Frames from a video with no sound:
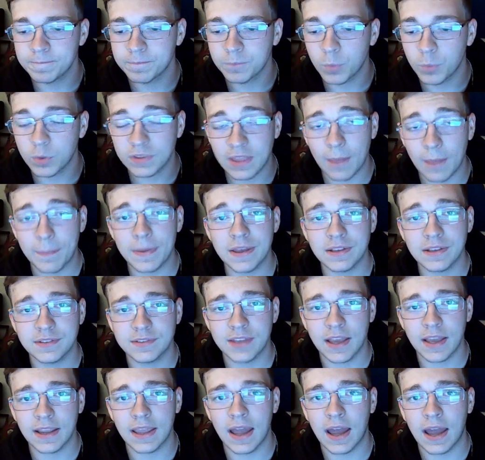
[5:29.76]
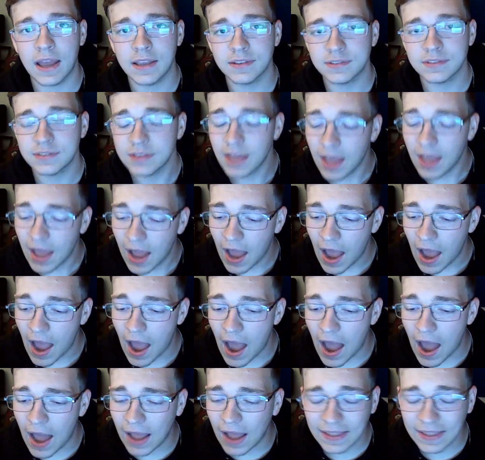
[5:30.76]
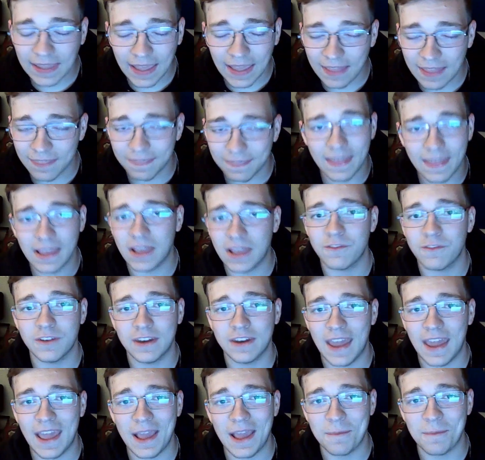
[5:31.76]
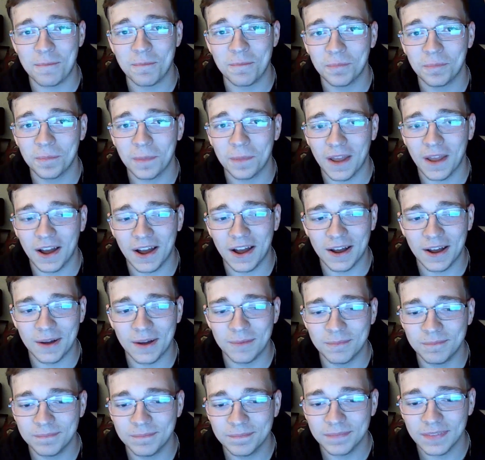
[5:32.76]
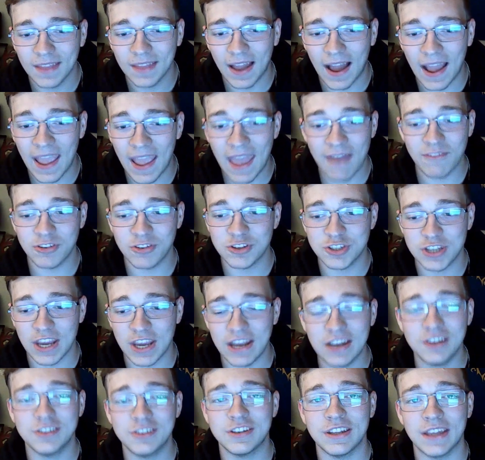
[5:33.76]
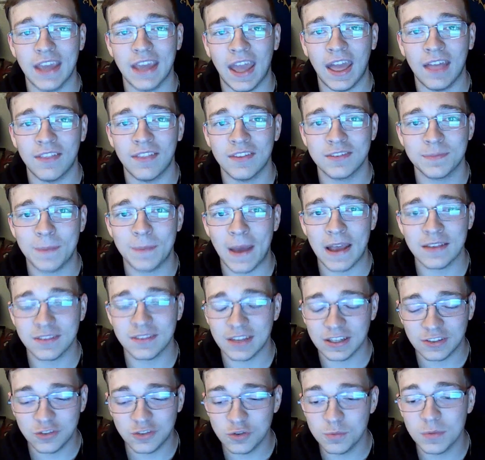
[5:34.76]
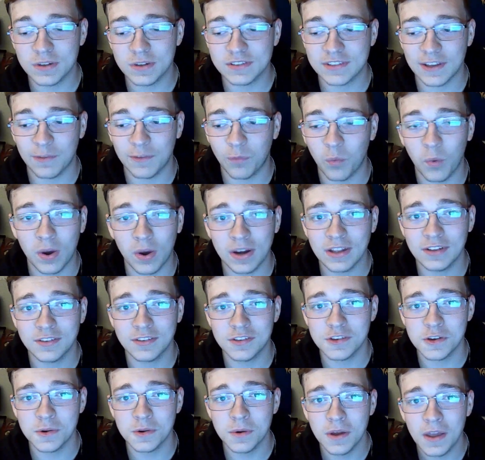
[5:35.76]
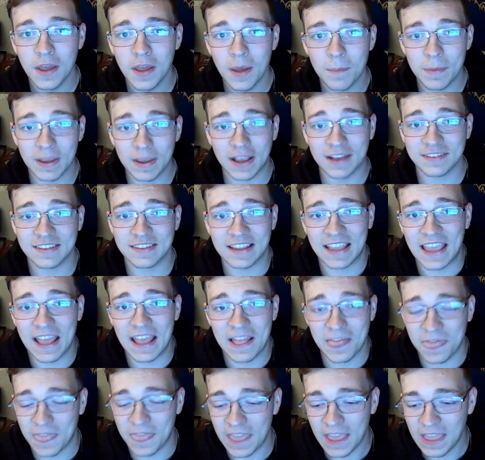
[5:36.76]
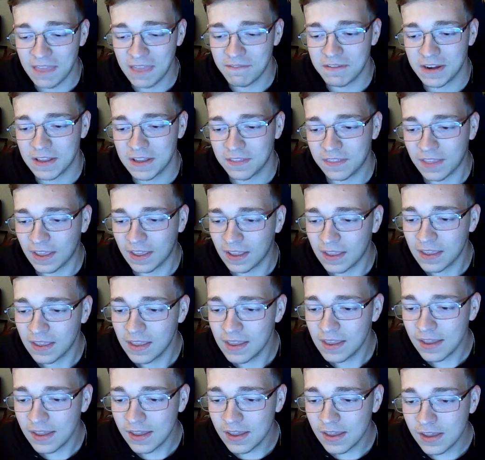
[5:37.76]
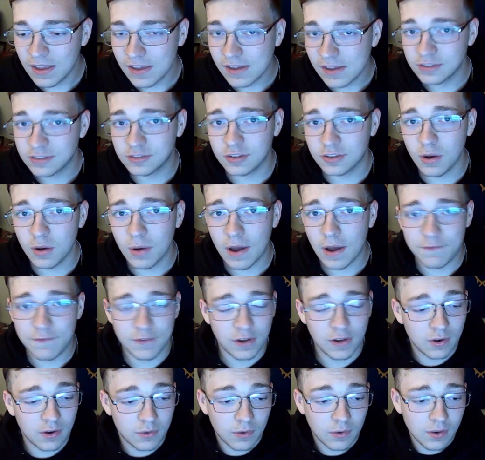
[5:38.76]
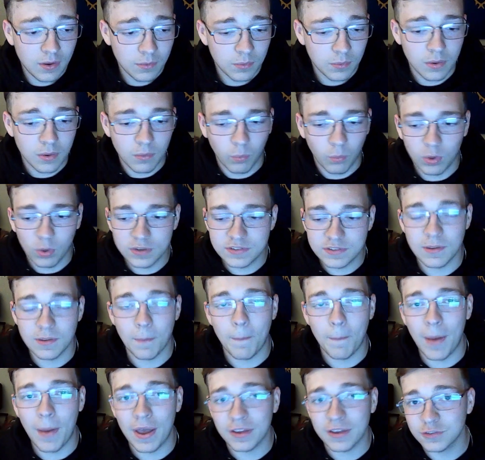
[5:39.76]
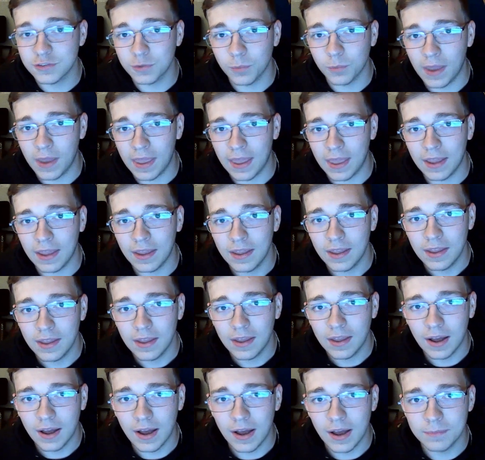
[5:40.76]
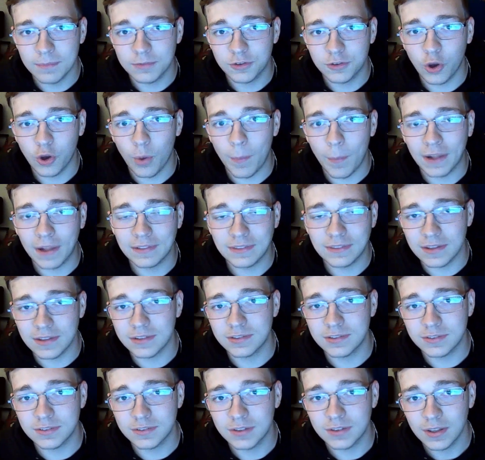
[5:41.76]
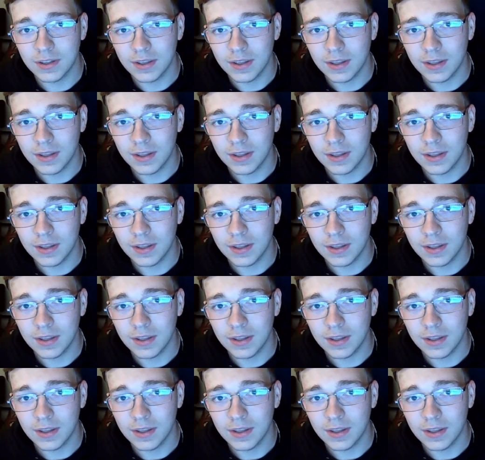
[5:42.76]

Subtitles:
With that being said, guys, I can't think of a name. I haven't changed it yet. This past like 2 months I've wanting to because I can't think of anything. So I figured, well, what's the best way to go about this